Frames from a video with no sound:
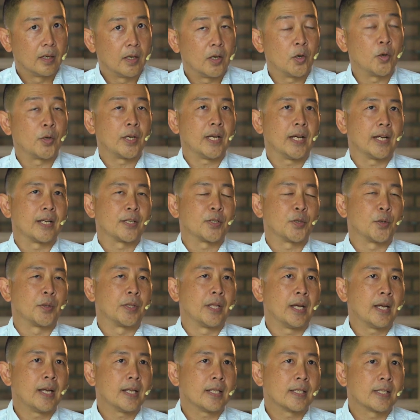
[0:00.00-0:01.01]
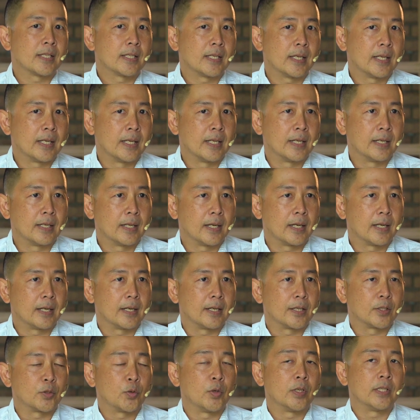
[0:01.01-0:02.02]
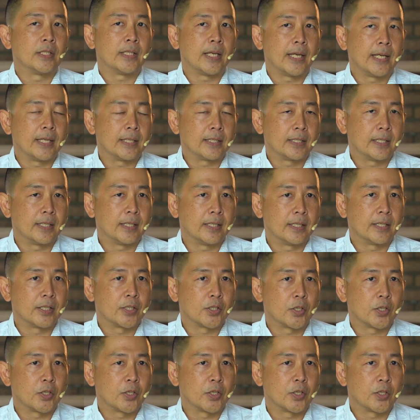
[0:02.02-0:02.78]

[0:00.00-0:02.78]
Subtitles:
Oh, yeah. So that's in 2018.